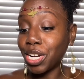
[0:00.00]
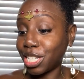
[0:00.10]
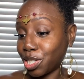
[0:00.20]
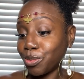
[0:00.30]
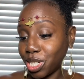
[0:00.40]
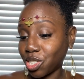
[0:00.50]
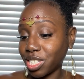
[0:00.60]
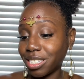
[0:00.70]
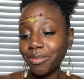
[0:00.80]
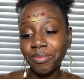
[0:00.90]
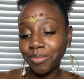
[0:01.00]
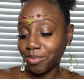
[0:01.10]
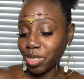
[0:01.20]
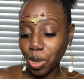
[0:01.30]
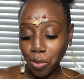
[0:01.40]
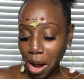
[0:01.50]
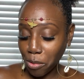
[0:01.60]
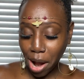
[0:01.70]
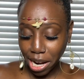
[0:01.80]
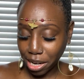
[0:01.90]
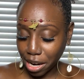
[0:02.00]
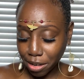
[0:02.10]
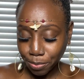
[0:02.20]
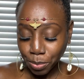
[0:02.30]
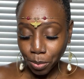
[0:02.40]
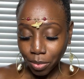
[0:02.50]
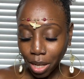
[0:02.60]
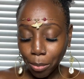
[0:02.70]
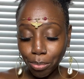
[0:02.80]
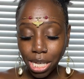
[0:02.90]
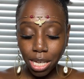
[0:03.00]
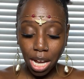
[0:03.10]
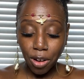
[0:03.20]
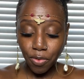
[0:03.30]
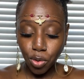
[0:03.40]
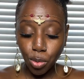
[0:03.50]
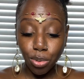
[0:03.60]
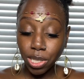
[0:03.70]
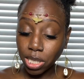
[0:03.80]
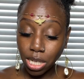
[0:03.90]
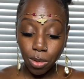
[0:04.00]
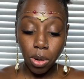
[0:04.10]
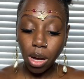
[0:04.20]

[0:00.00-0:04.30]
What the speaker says: intuition. So right there. Be careful, proceed with